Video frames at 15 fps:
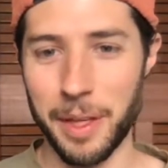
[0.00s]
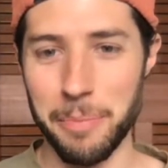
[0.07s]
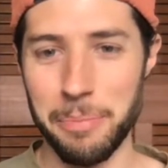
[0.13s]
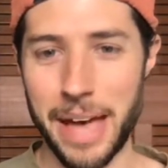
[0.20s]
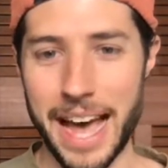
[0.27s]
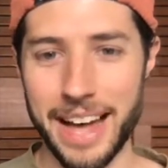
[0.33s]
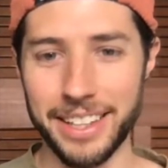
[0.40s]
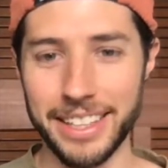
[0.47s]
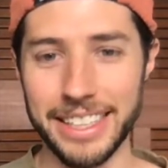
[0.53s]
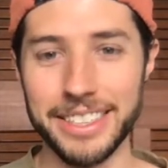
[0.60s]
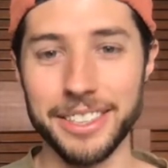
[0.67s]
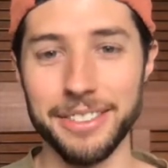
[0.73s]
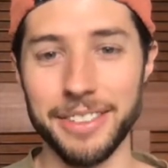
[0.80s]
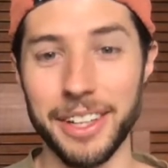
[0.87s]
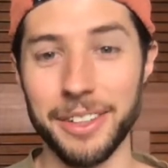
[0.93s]
palette
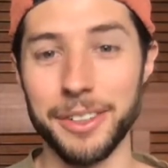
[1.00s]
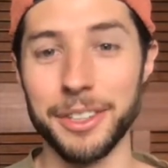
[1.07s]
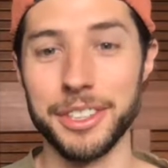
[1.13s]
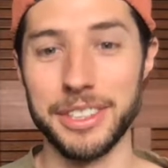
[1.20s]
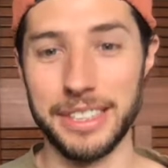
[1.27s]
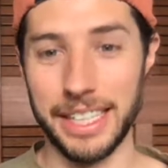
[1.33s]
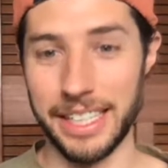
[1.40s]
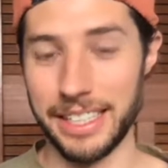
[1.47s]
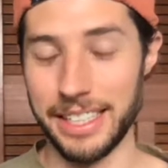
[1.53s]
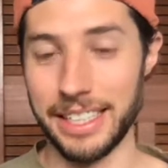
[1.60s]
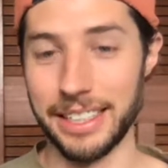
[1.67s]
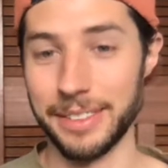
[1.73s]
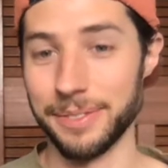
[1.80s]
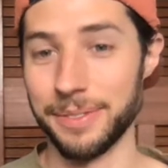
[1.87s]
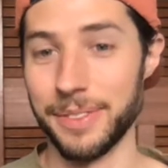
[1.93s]
of
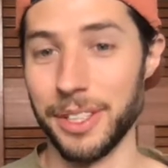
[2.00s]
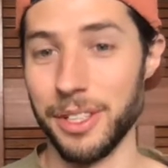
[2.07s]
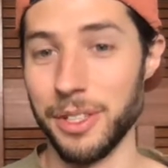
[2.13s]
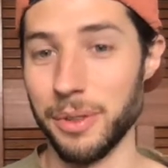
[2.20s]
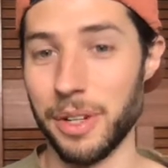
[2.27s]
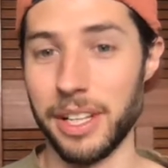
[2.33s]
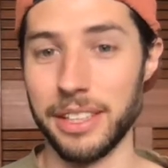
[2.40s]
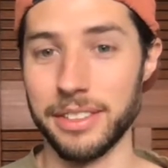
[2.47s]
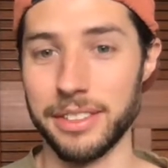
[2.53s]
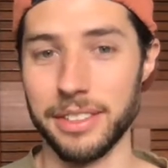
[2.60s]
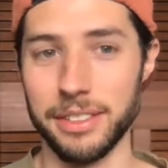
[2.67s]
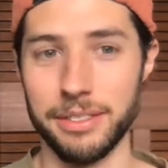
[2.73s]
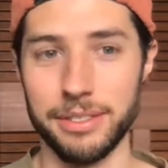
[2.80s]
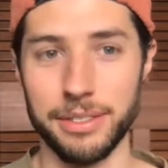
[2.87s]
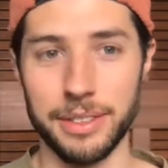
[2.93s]
understanding the nuance
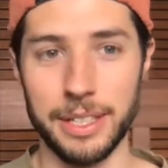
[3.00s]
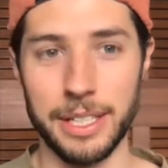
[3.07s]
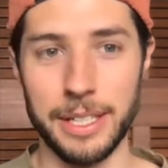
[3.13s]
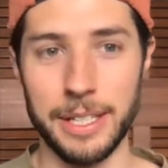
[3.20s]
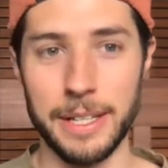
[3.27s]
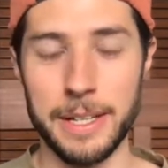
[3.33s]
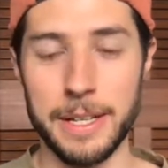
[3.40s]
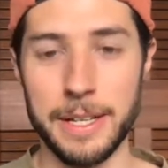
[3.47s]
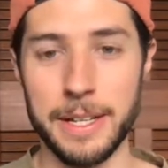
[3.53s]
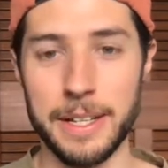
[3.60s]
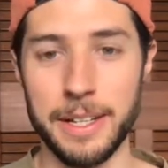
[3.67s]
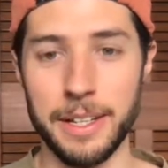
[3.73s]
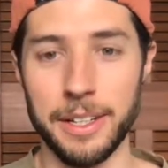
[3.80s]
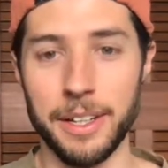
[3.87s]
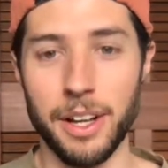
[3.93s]
of
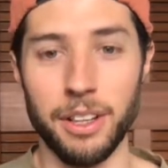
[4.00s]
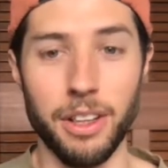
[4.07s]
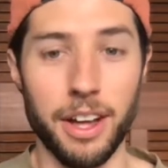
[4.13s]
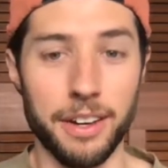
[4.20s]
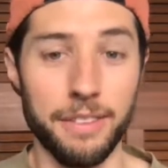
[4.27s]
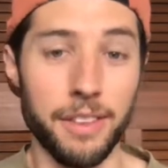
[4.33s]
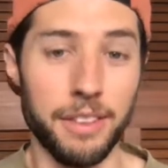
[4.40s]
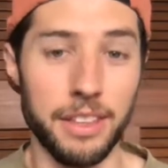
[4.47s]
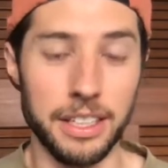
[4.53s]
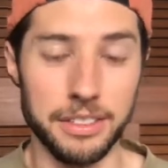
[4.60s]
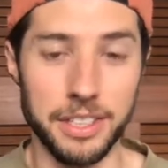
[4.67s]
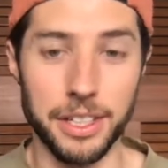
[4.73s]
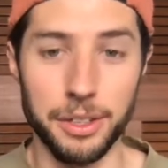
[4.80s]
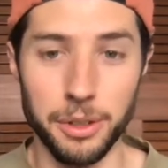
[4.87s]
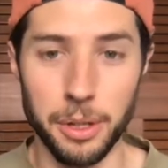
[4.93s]
a lot of the things
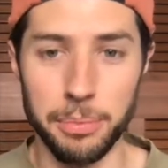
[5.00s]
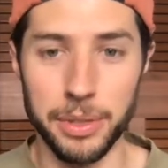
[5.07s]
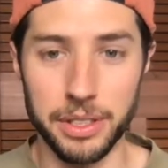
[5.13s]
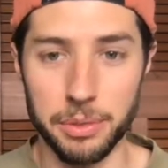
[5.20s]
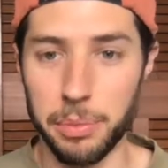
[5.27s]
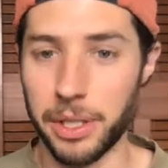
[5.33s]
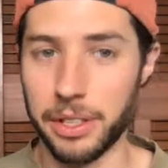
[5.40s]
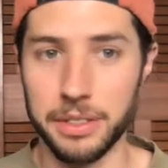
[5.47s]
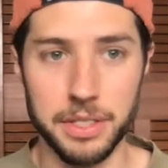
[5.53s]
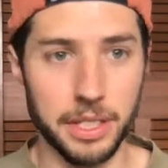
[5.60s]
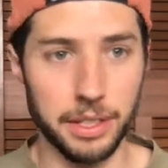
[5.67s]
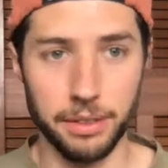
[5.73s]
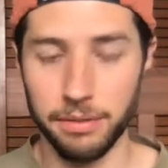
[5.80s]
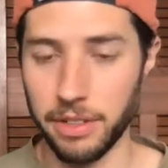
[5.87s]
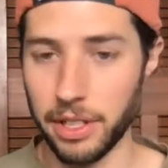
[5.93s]
I grew up
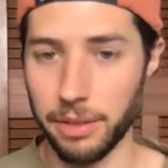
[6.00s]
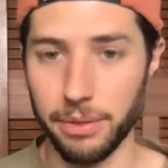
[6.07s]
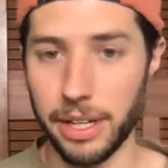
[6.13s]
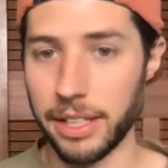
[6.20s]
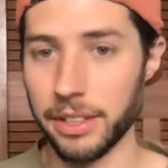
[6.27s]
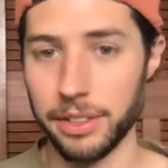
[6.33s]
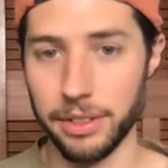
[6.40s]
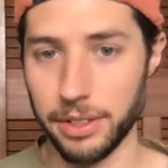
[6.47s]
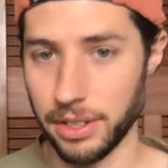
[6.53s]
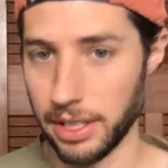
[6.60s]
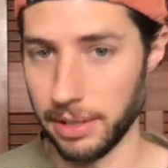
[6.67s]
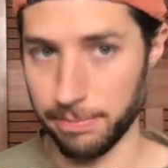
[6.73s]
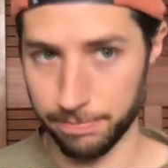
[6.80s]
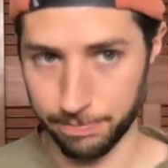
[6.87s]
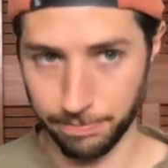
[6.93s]
experiencing very
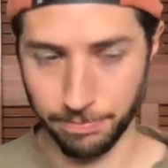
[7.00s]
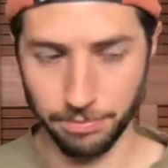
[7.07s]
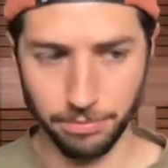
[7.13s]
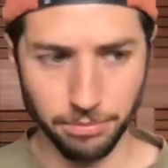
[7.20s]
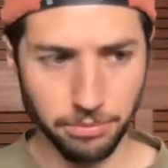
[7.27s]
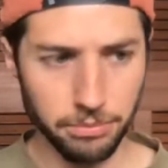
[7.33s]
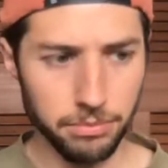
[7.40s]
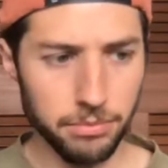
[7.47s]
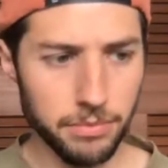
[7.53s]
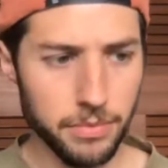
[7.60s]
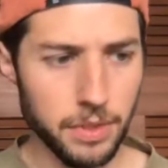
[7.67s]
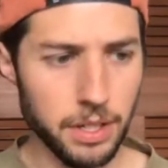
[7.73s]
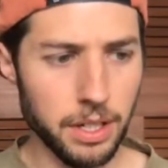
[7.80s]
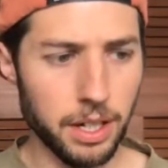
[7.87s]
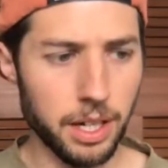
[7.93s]
regularly.
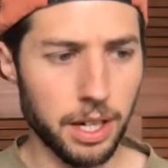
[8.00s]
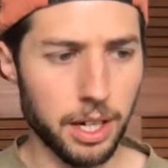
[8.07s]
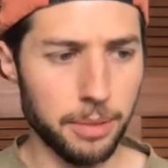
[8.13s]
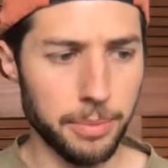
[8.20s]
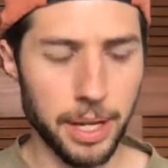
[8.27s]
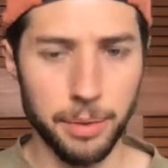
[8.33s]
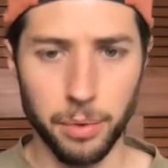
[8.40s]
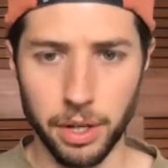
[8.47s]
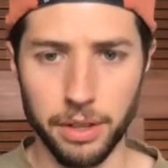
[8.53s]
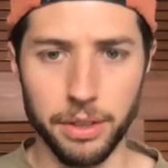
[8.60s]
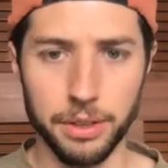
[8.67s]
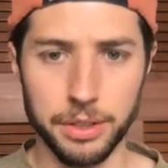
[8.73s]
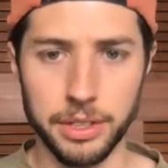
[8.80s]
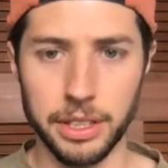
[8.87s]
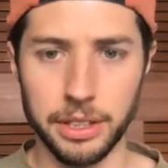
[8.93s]
And one of
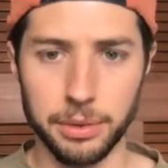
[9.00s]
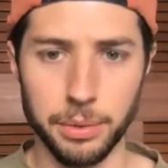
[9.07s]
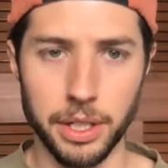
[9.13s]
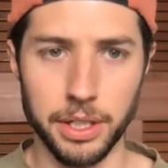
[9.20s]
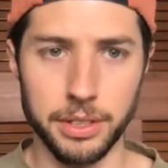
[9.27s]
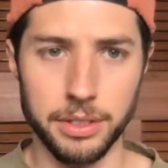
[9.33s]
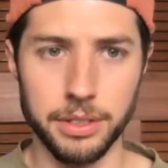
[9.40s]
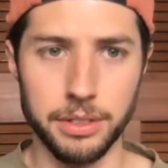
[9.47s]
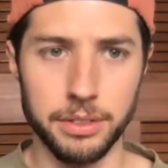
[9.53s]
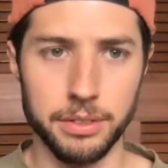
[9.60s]
those things was